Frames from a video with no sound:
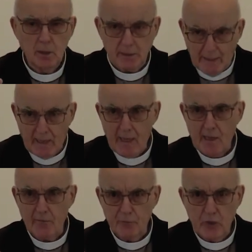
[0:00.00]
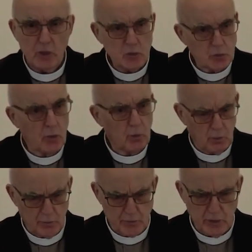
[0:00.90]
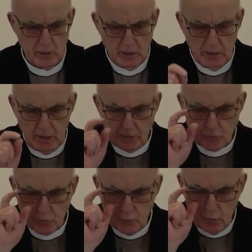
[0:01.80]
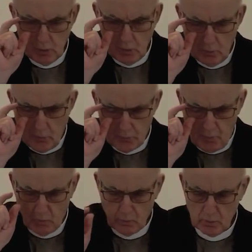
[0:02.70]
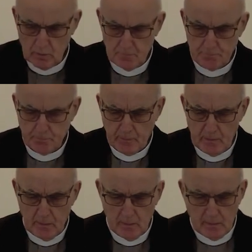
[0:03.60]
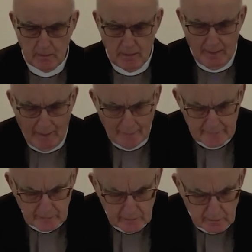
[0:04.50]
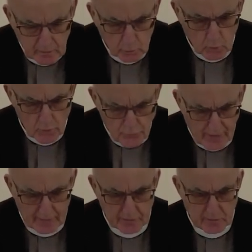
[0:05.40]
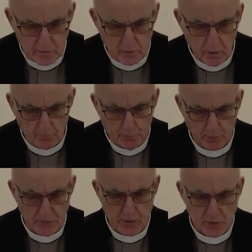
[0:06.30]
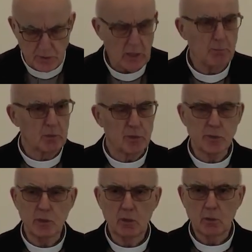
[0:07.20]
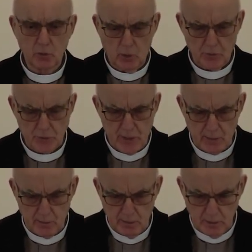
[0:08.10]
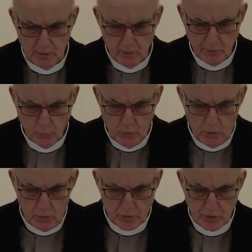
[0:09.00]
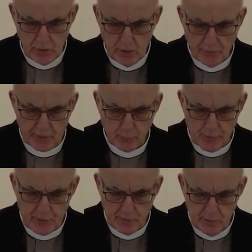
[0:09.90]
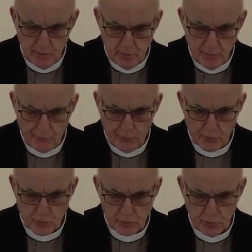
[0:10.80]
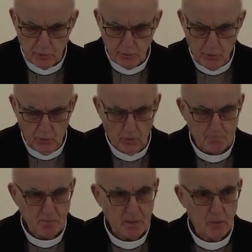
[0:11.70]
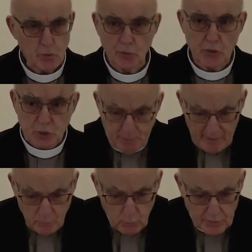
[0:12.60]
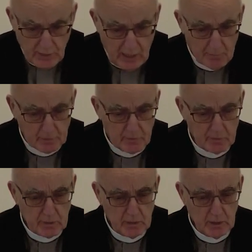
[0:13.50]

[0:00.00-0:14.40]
carve these laws into the rock. I will write upon these tables, God said, the words that were in the first law. So, despite what happened,